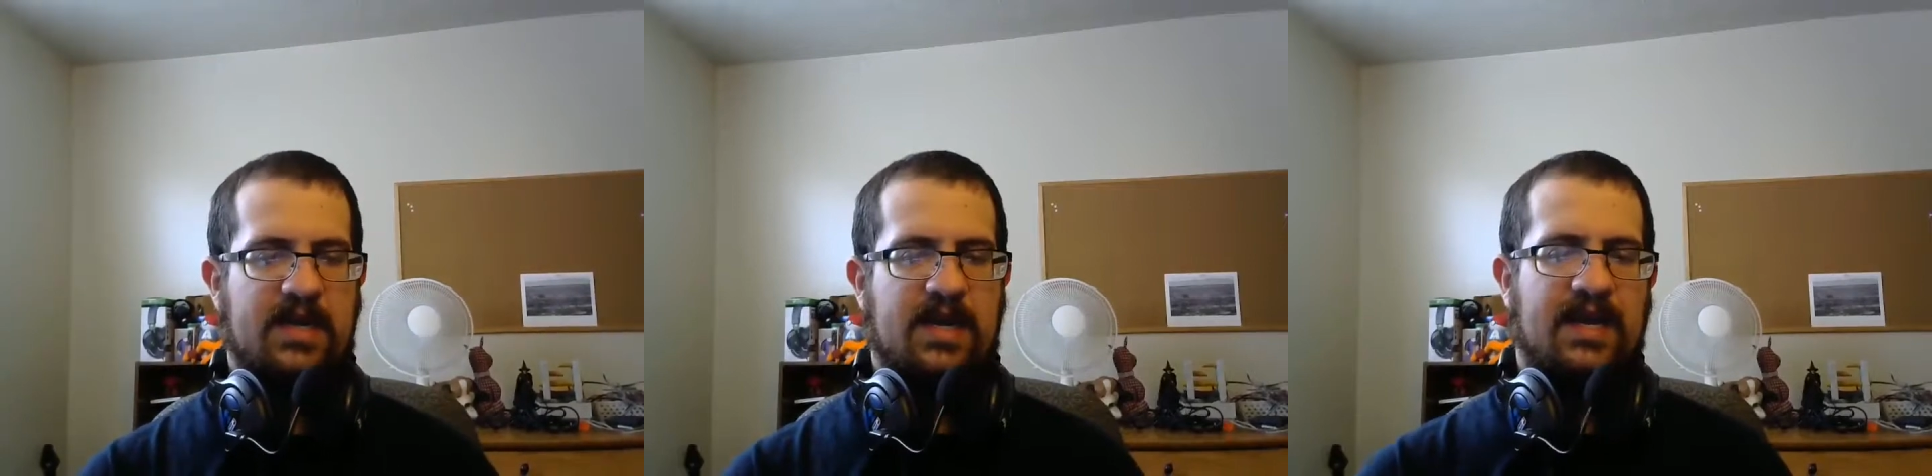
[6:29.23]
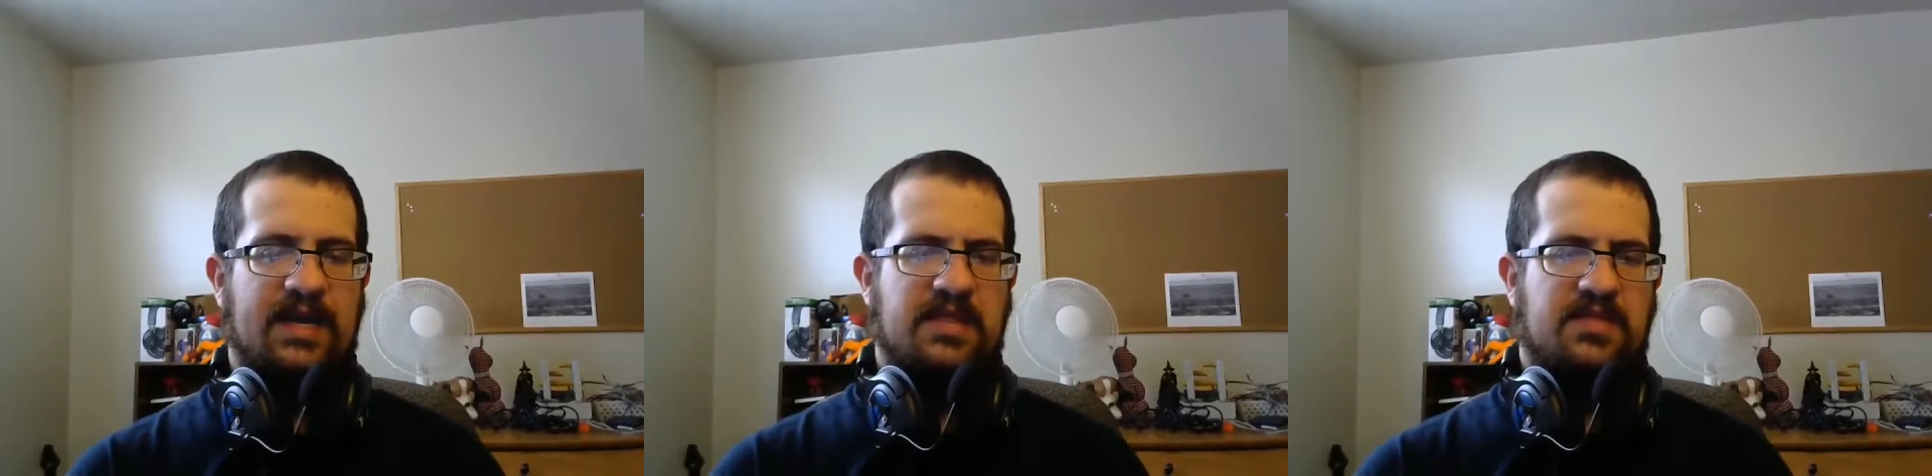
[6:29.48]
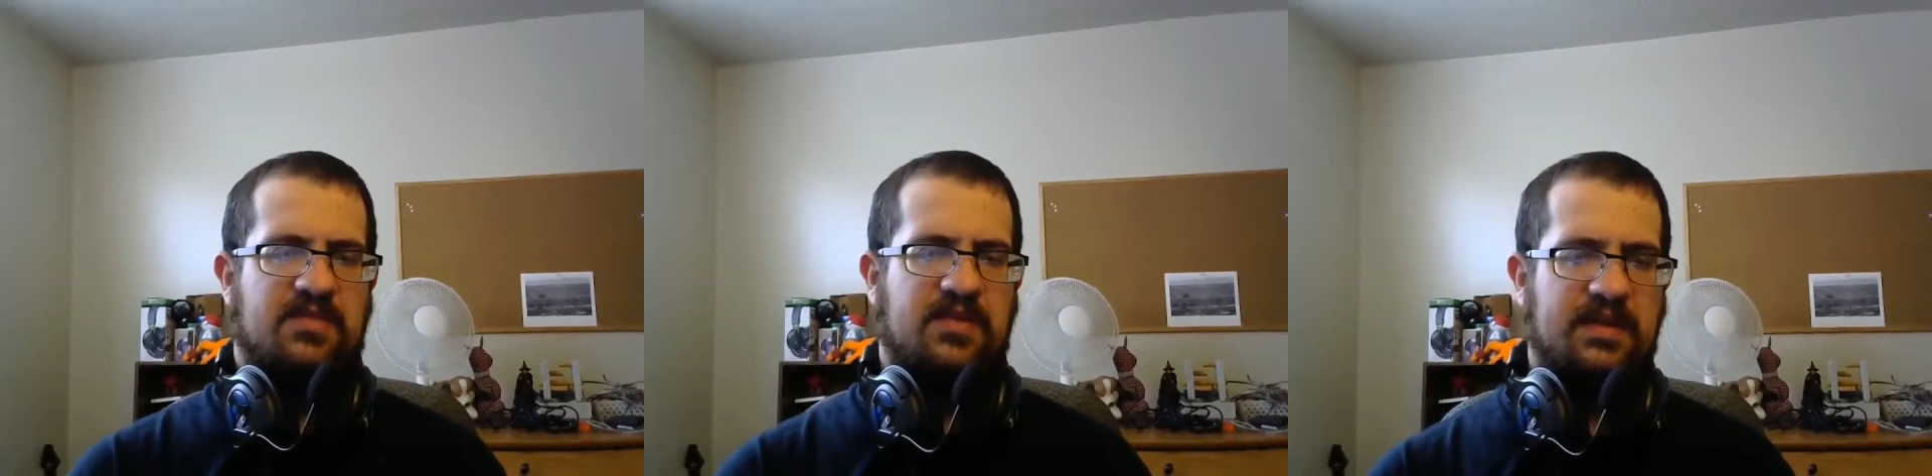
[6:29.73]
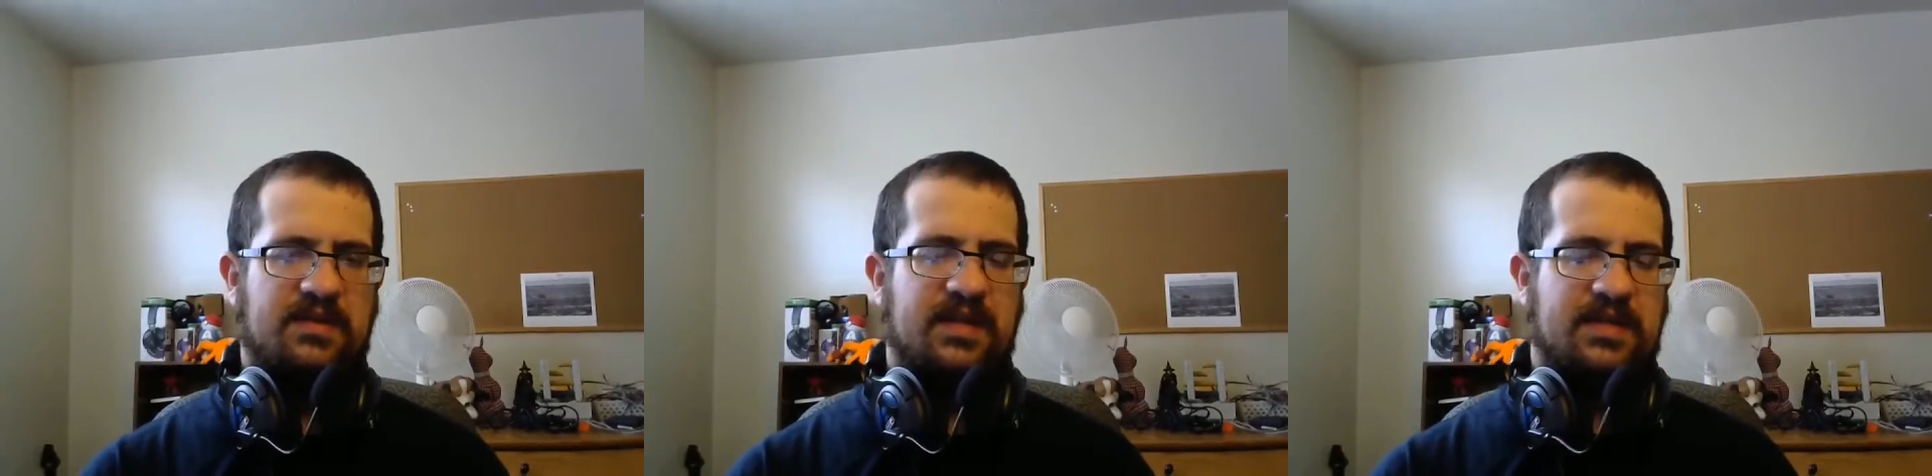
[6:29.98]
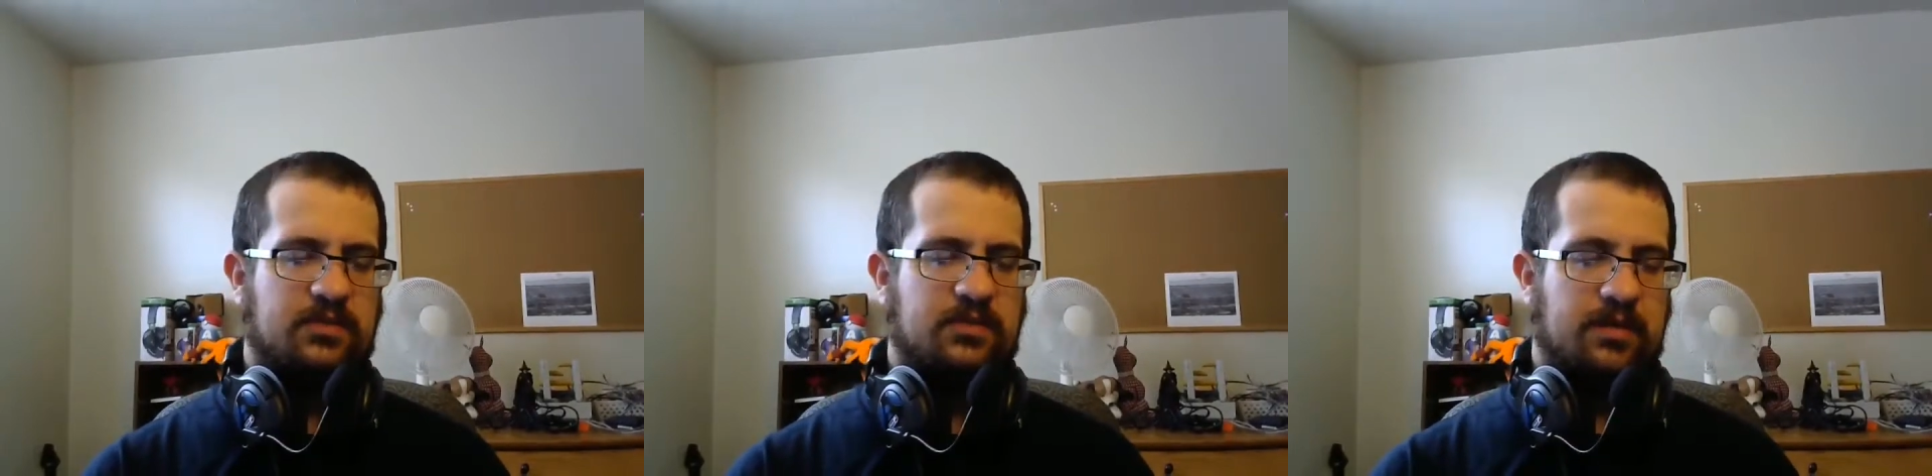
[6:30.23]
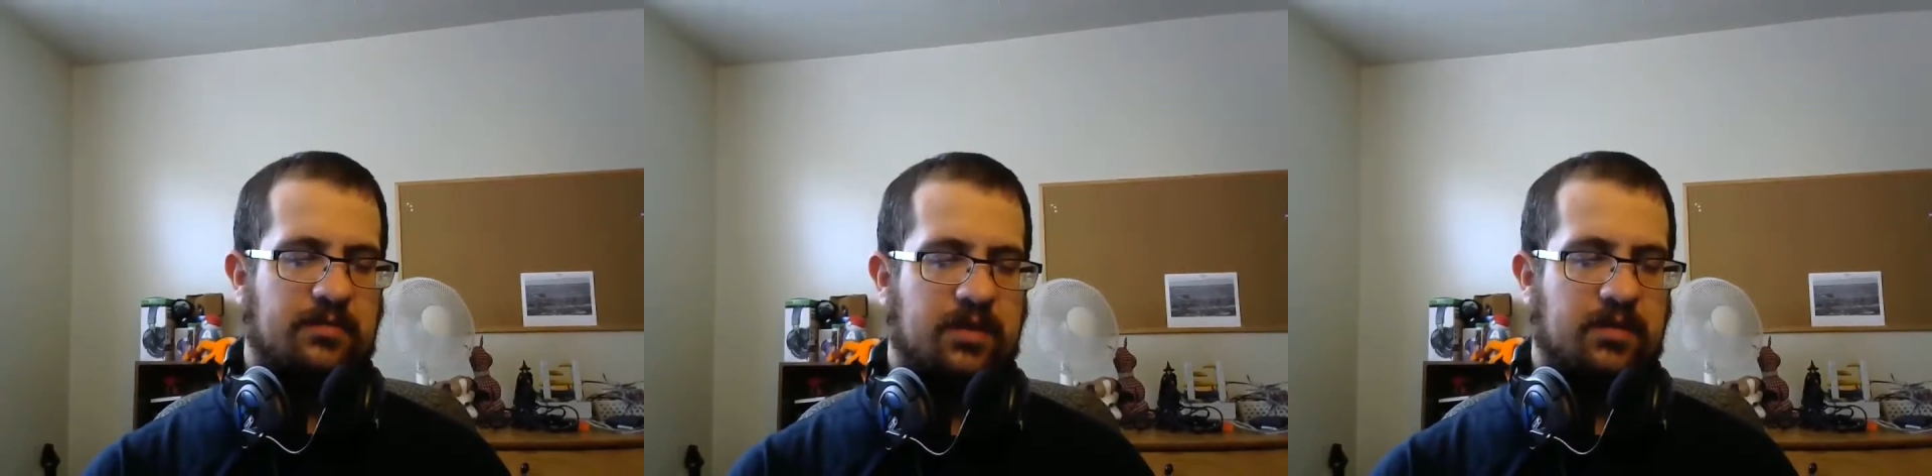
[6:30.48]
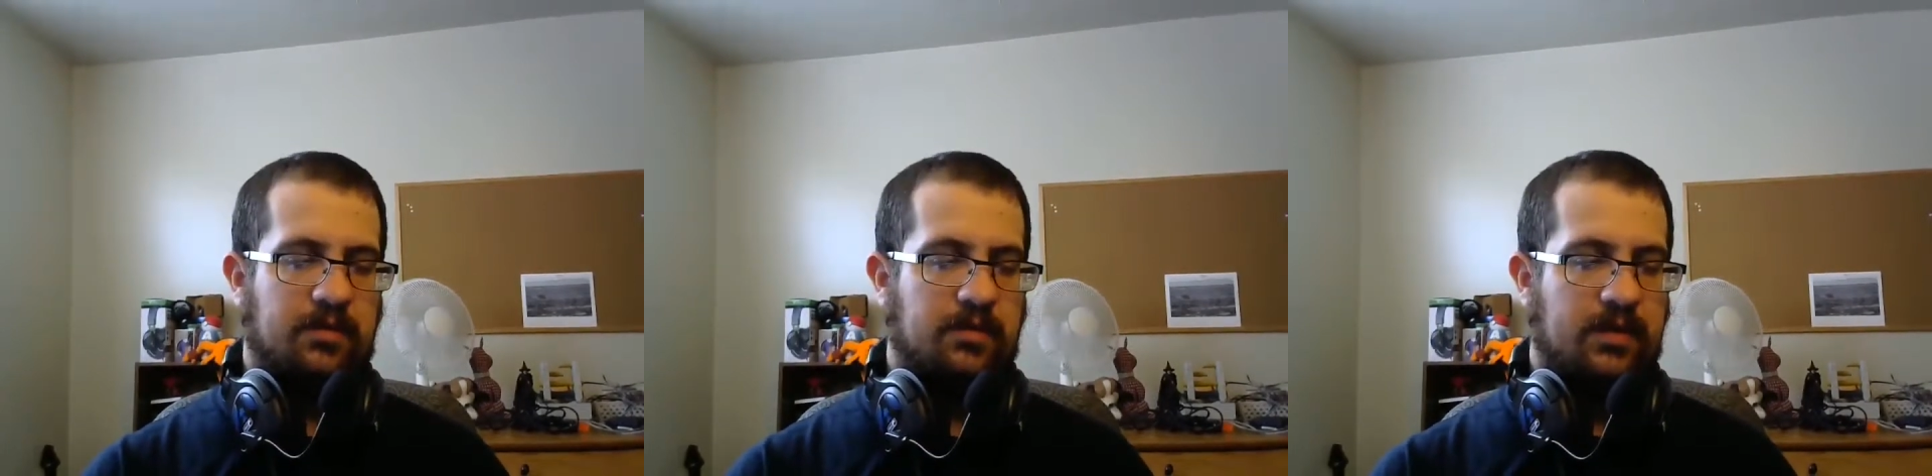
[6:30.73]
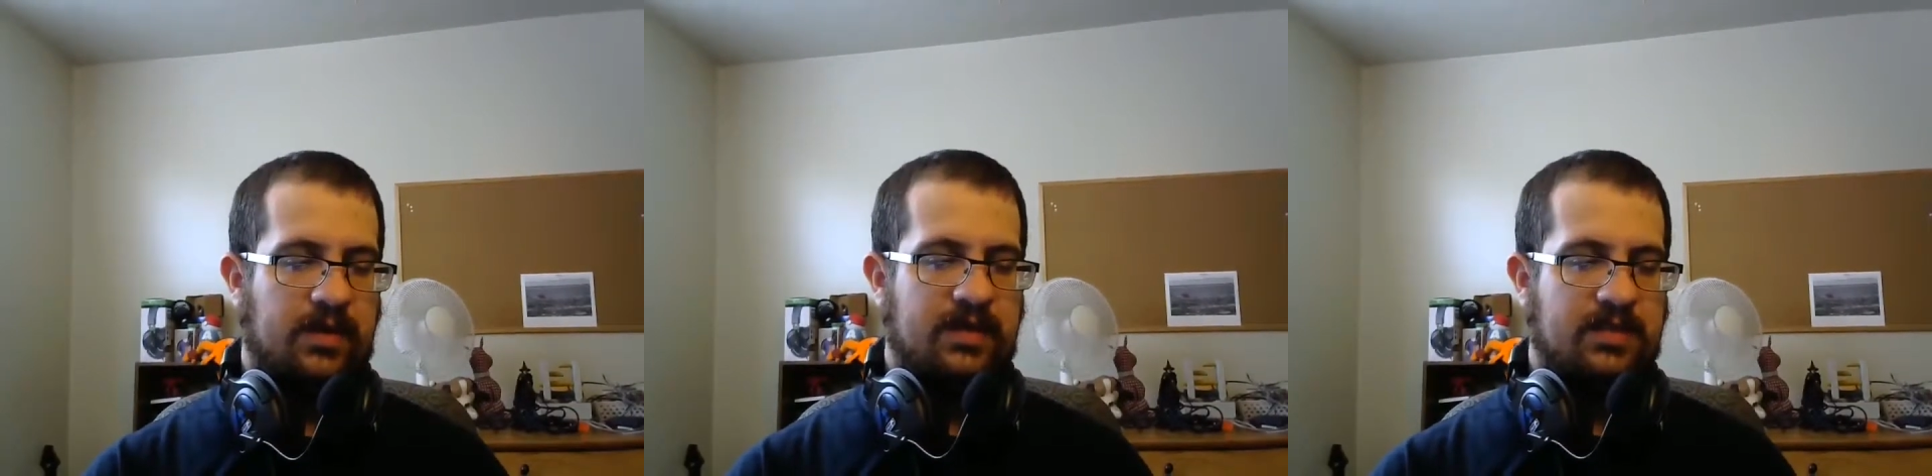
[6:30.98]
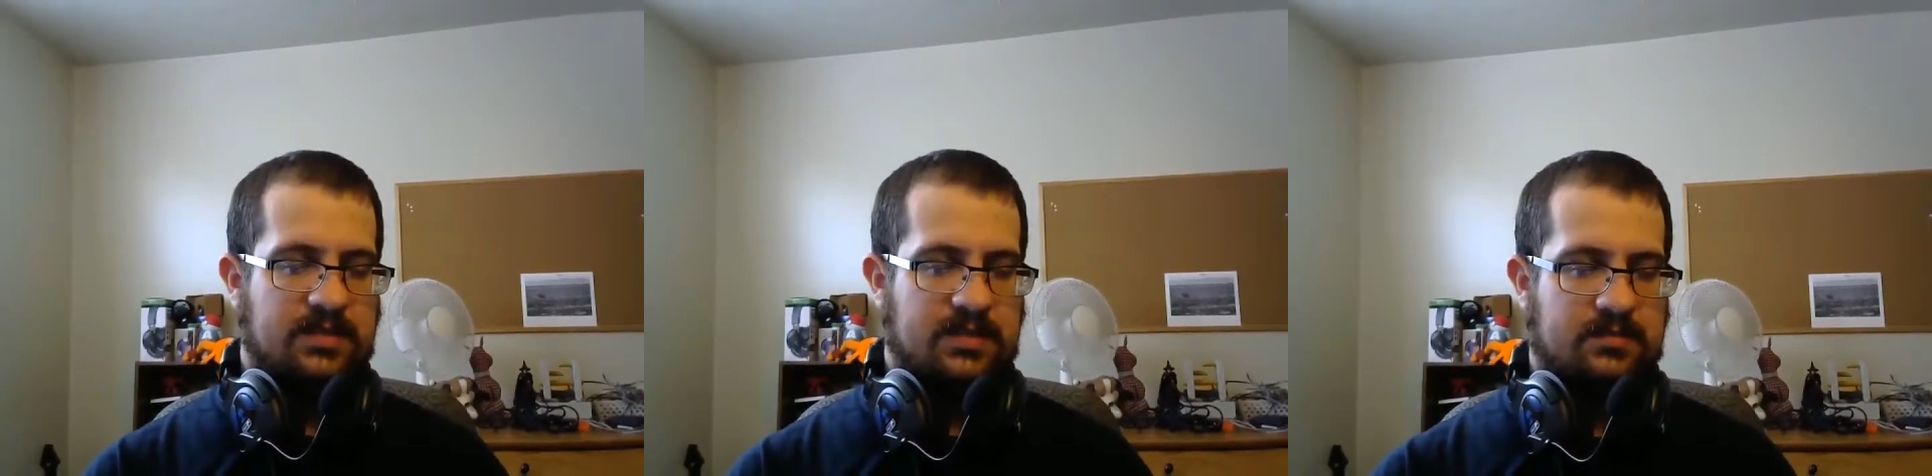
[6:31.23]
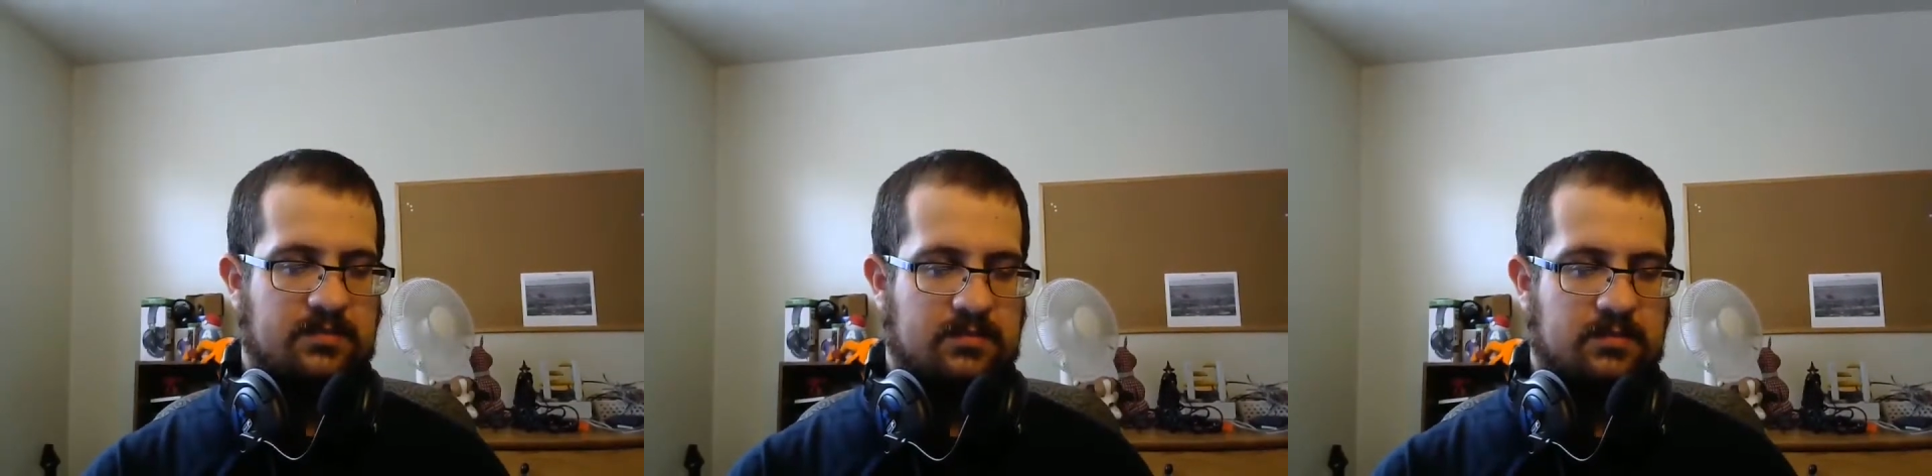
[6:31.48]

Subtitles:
And I think that's what WWE is